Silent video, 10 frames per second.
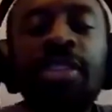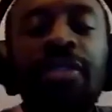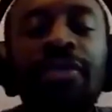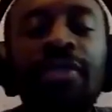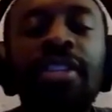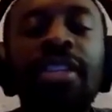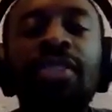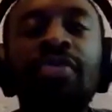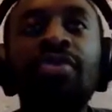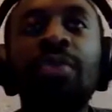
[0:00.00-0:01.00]
you, if you'd said
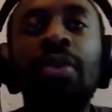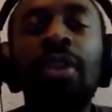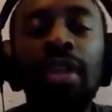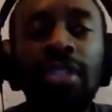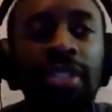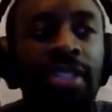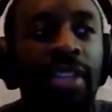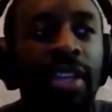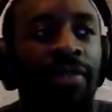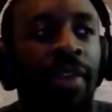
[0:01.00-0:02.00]
to Chris Wilder last
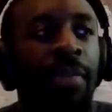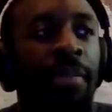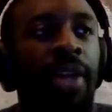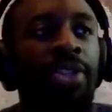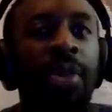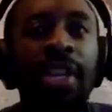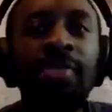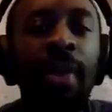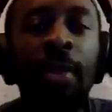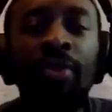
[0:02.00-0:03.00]
season in March, when
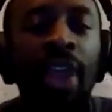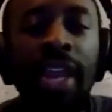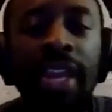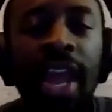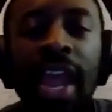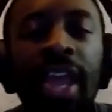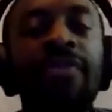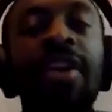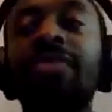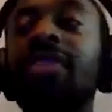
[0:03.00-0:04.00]
these men were riding high,
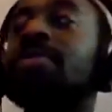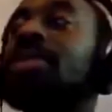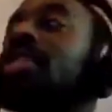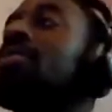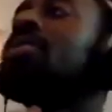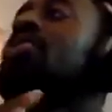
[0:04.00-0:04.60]
5 subs, he'd have been